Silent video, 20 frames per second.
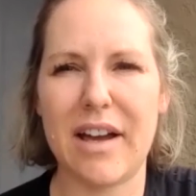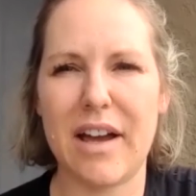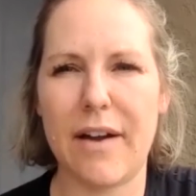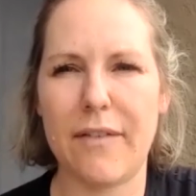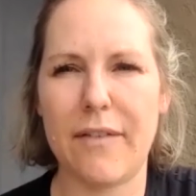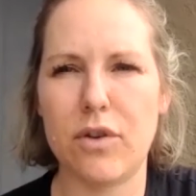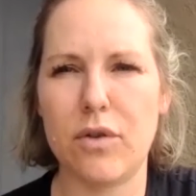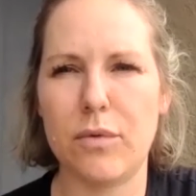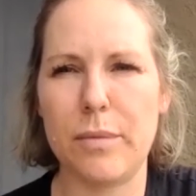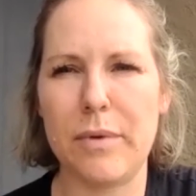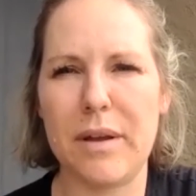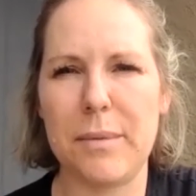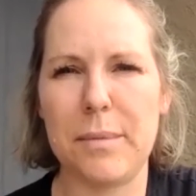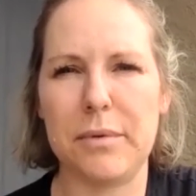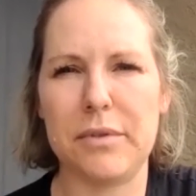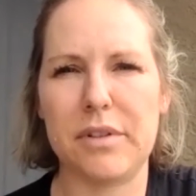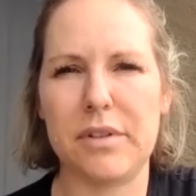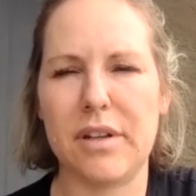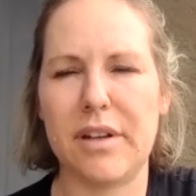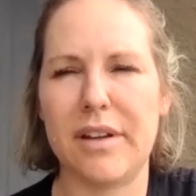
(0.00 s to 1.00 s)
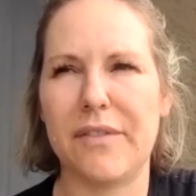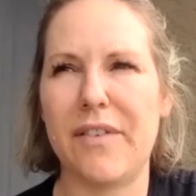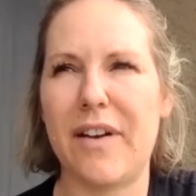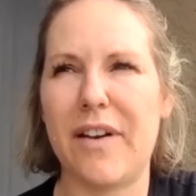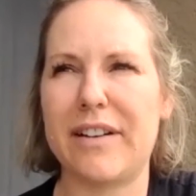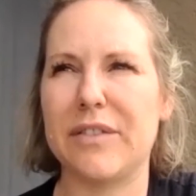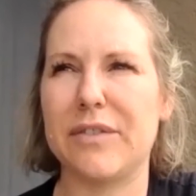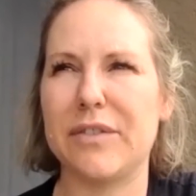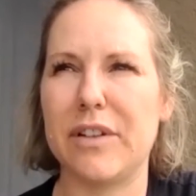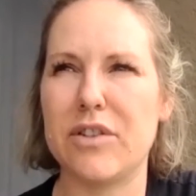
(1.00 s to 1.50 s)
Have you been able to
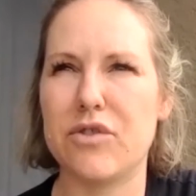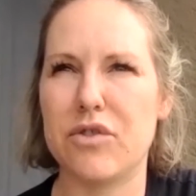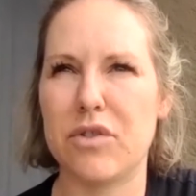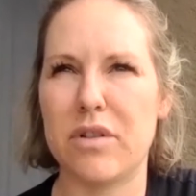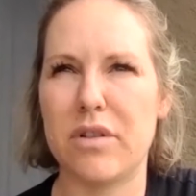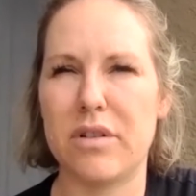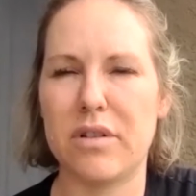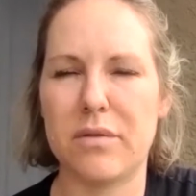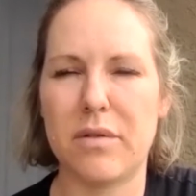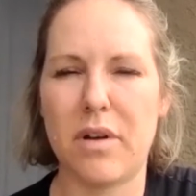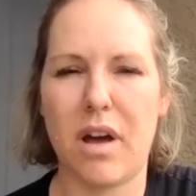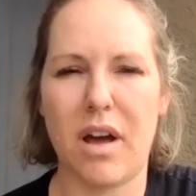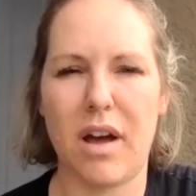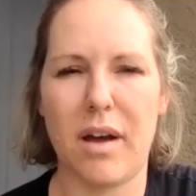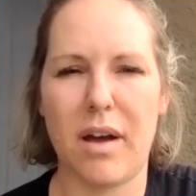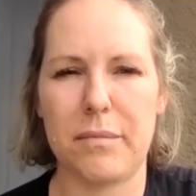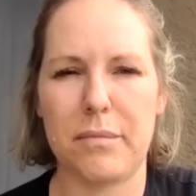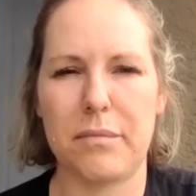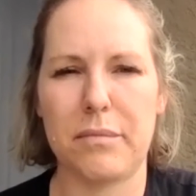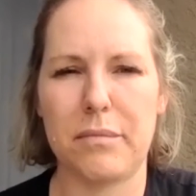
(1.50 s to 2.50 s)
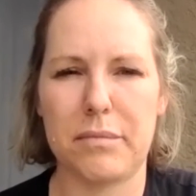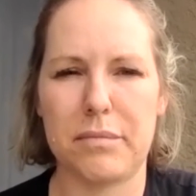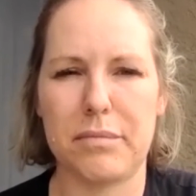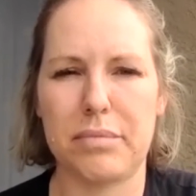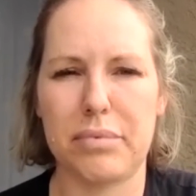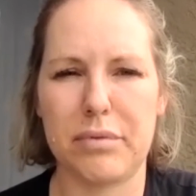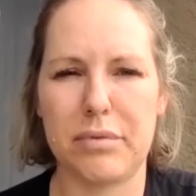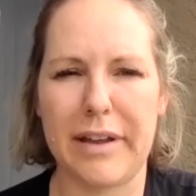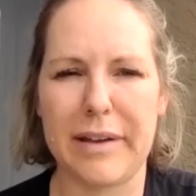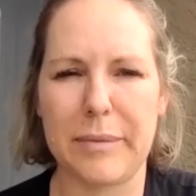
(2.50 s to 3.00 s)
effectively treat um,
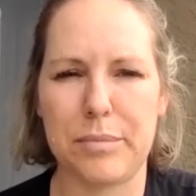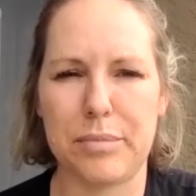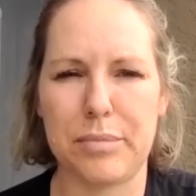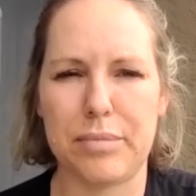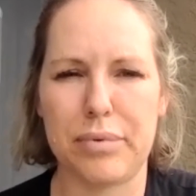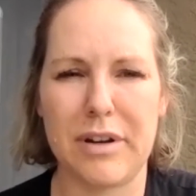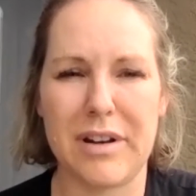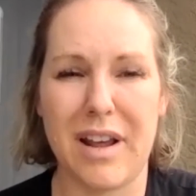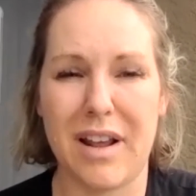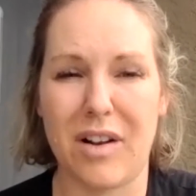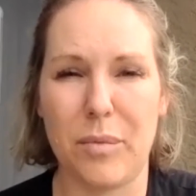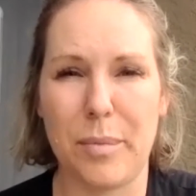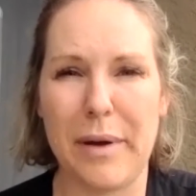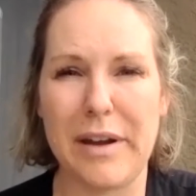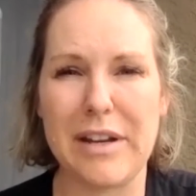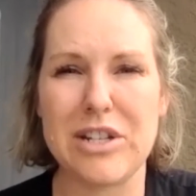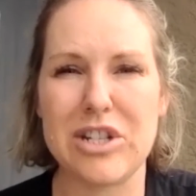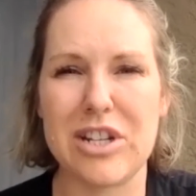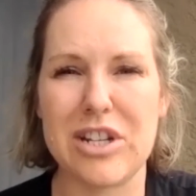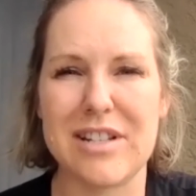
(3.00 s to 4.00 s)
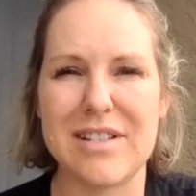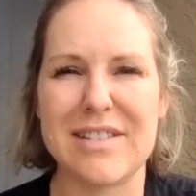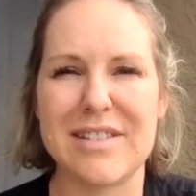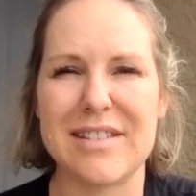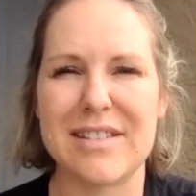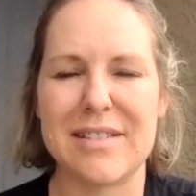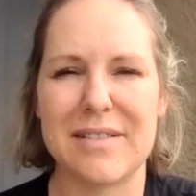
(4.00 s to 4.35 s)
like prenatal patients?